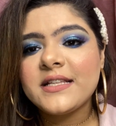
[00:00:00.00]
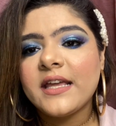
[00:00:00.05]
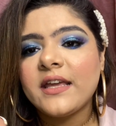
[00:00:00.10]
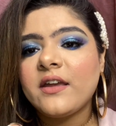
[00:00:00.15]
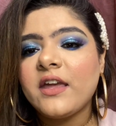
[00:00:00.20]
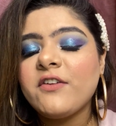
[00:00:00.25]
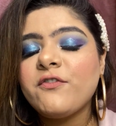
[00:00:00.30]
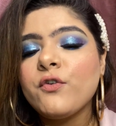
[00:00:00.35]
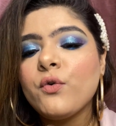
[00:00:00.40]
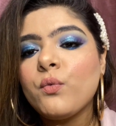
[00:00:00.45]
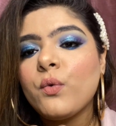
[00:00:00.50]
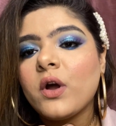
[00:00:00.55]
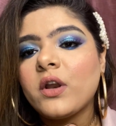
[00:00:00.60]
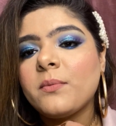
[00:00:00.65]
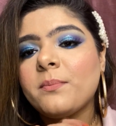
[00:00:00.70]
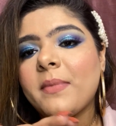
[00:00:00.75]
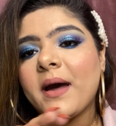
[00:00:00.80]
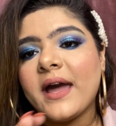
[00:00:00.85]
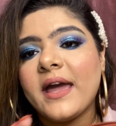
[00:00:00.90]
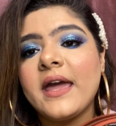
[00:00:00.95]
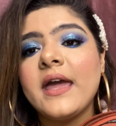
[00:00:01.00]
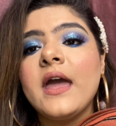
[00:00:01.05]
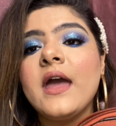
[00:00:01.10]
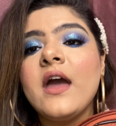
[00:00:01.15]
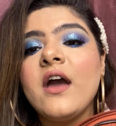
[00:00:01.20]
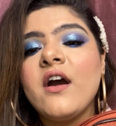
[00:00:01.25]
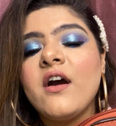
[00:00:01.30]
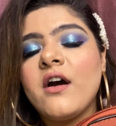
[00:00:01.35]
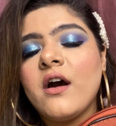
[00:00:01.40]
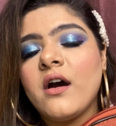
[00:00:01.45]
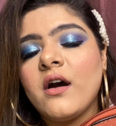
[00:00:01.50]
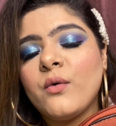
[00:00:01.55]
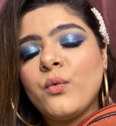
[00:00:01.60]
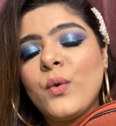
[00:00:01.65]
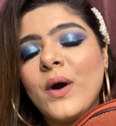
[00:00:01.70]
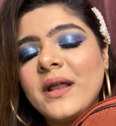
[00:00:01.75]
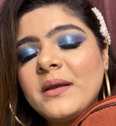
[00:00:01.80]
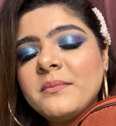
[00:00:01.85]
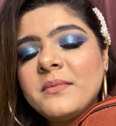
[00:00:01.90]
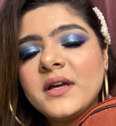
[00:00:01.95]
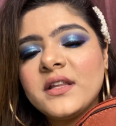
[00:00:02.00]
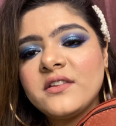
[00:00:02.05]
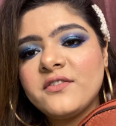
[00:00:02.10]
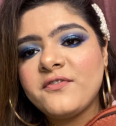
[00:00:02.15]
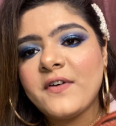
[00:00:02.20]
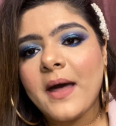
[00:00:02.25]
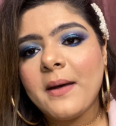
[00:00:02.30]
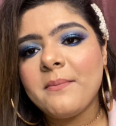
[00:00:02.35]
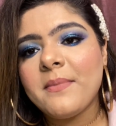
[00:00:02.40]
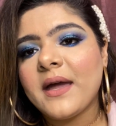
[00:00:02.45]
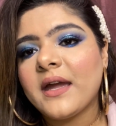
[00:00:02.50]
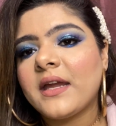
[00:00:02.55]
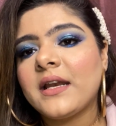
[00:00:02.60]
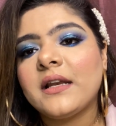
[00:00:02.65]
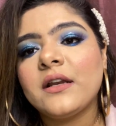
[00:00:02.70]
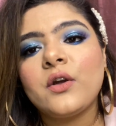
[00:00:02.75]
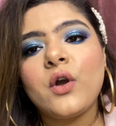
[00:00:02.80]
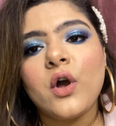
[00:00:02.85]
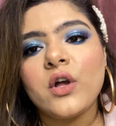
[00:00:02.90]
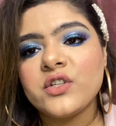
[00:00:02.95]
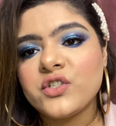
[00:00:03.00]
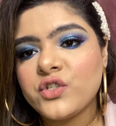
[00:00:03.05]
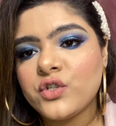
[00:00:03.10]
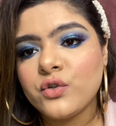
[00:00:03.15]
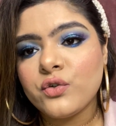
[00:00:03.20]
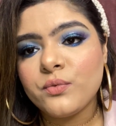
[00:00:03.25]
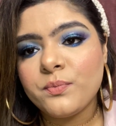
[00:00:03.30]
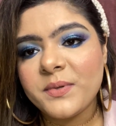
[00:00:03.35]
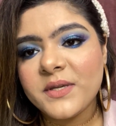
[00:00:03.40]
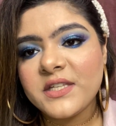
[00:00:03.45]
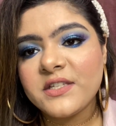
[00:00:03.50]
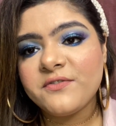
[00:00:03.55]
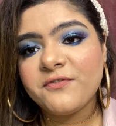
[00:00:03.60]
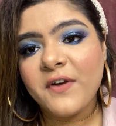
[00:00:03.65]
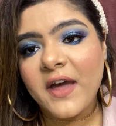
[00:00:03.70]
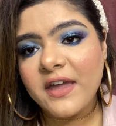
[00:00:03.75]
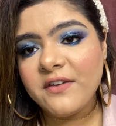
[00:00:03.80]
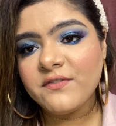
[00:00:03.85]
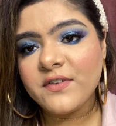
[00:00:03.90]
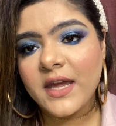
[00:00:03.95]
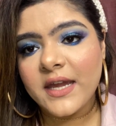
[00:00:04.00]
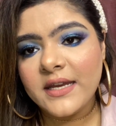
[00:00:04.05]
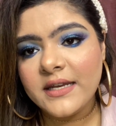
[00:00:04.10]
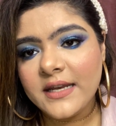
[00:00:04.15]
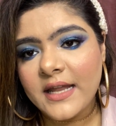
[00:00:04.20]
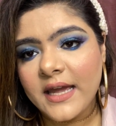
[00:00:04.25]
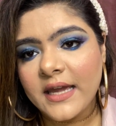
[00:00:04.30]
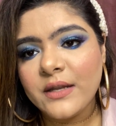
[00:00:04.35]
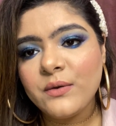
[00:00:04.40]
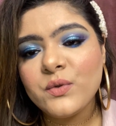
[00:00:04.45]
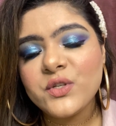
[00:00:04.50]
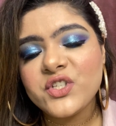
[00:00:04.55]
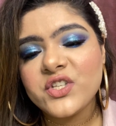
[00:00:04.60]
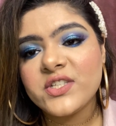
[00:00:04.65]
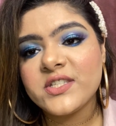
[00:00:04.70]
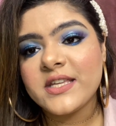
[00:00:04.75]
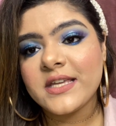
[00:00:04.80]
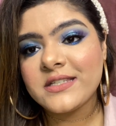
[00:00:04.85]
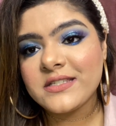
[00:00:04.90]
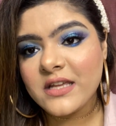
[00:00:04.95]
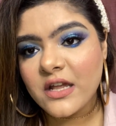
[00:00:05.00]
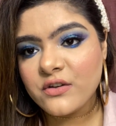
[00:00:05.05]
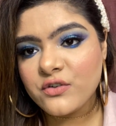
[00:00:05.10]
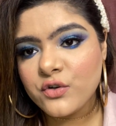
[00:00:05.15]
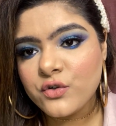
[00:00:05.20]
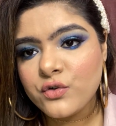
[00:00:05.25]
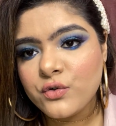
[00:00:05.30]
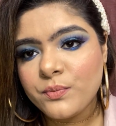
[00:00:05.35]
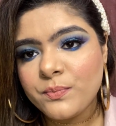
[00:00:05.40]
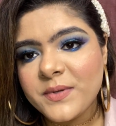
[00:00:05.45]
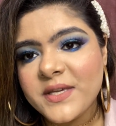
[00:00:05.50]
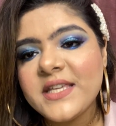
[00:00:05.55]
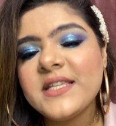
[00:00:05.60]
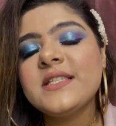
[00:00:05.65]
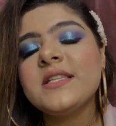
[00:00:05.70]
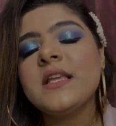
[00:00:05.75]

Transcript: Like if you want to buy a 1 month Fab bag, it will cost you rupees 599, which is 600 rupees,